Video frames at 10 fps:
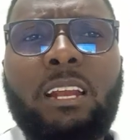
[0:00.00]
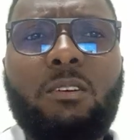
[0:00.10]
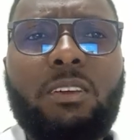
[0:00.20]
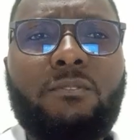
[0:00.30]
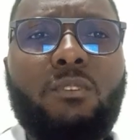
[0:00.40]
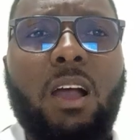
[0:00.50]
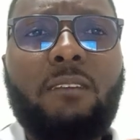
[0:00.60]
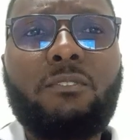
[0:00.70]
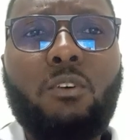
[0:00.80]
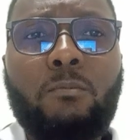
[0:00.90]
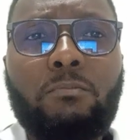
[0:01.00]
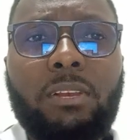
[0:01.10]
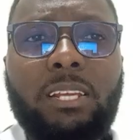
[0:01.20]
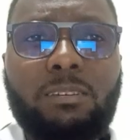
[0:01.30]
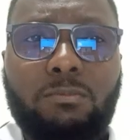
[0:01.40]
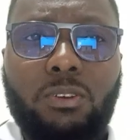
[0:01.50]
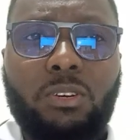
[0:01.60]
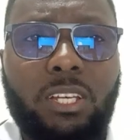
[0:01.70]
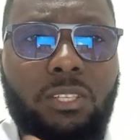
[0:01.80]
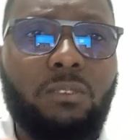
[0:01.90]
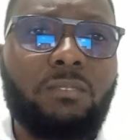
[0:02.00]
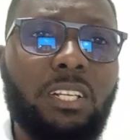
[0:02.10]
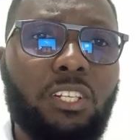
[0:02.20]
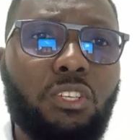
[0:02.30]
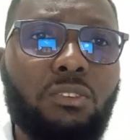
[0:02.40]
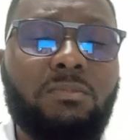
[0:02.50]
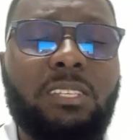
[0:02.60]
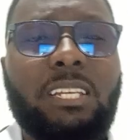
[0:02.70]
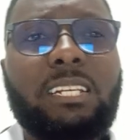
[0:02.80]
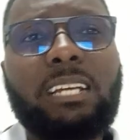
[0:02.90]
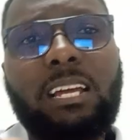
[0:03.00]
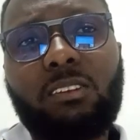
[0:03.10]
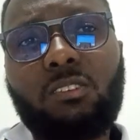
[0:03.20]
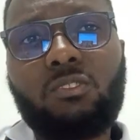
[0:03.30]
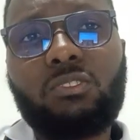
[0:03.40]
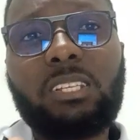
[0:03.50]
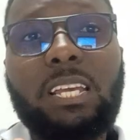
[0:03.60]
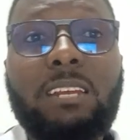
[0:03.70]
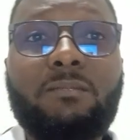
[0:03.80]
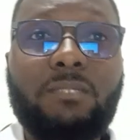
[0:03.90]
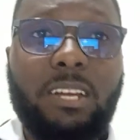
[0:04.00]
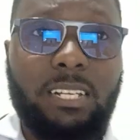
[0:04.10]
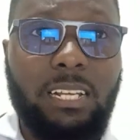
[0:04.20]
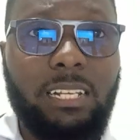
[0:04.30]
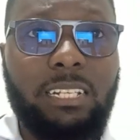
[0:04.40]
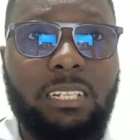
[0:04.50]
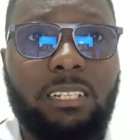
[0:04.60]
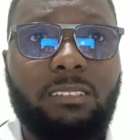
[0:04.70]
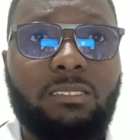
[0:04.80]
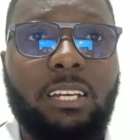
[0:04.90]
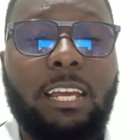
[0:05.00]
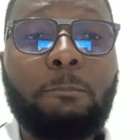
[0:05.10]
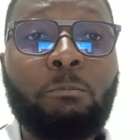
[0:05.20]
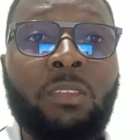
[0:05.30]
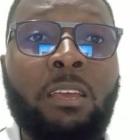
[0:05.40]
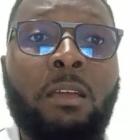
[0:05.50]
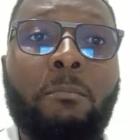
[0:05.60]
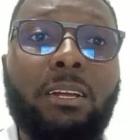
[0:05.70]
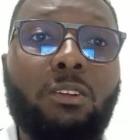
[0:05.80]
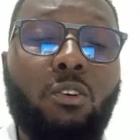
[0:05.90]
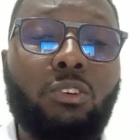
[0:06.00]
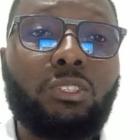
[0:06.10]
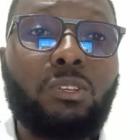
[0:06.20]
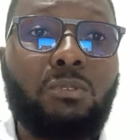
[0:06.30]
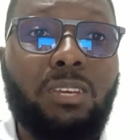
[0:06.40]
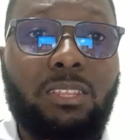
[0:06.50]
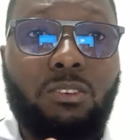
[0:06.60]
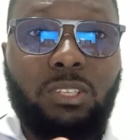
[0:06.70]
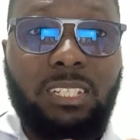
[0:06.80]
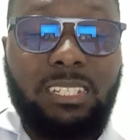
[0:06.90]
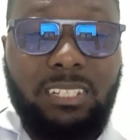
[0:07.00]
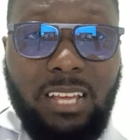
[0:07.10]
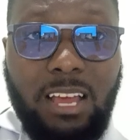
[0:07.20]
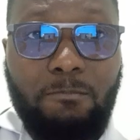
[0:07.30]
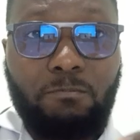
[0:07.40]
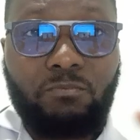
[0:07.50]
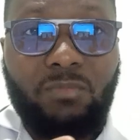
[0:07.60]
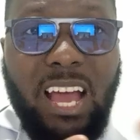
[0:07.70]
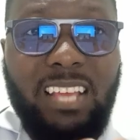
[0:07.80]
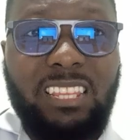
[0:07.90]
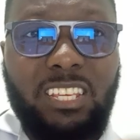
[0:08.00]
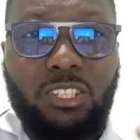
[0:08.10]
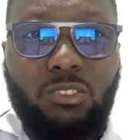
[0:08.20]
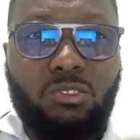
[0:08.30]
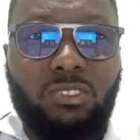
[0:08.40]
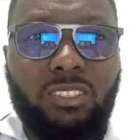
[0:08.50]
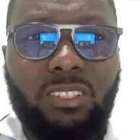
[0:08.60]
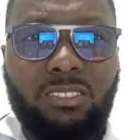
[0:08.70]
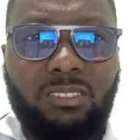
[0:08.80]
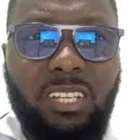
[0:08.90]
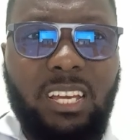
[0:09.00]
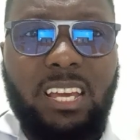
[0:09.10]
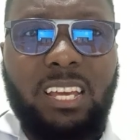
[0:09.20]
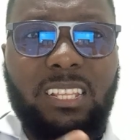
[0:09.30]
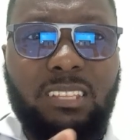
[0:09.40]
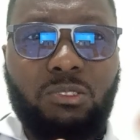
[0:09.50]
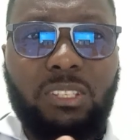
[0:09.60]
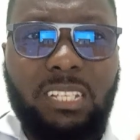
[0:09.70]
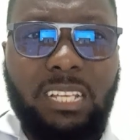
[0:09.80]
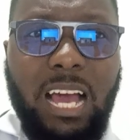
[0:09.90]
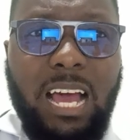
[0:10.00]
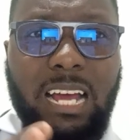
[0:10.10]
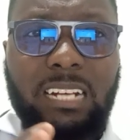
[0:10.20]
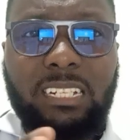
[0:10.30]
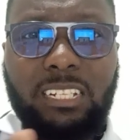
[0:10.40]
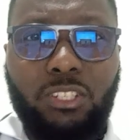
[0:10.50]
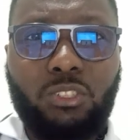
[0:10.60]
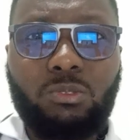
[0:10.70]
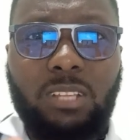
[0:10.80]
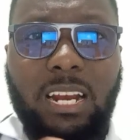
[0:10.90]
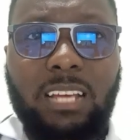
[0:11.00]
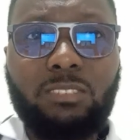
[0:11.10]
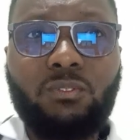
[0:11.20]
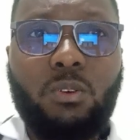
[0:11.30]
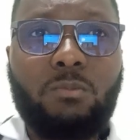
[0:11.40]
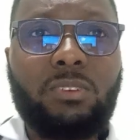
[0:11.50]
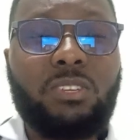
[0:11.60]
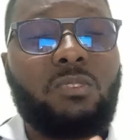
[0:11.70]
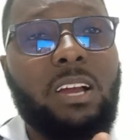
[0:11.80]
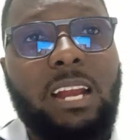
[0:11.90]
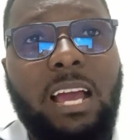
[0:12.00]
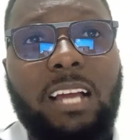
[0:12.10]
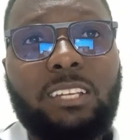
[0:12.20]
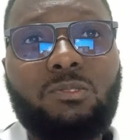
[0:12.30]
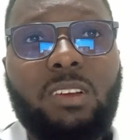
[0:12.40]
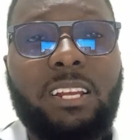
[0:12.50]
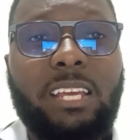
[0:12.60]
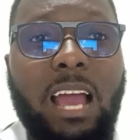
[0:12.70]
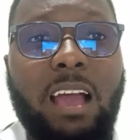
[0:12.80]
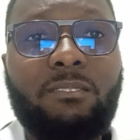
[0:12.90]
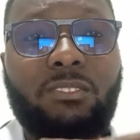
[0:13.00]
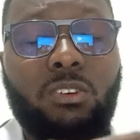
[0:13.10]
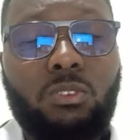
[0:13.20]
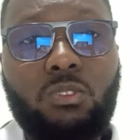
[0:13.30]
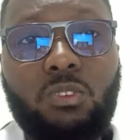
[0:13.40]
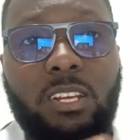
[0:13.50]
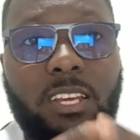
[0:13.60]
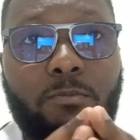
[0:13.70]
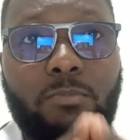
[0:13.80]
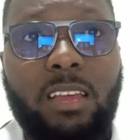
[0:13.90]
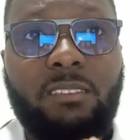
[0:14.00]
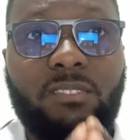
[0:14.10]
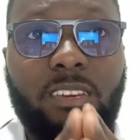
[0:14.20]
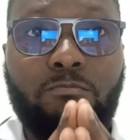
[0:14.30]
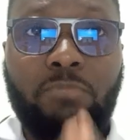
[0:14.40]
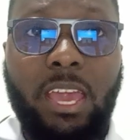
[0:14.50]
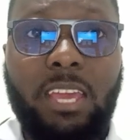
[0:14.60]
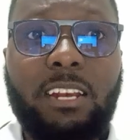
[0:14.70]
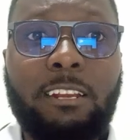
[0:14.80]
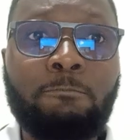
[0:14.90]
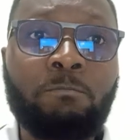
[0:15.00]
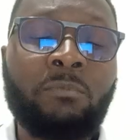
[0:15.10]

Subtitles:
Now, if you have complete blockage of the tubes, it can cause infertility, okay? But also with those additions, okay, and those scar tissue that has formed, you can actually have chronic pelvic pain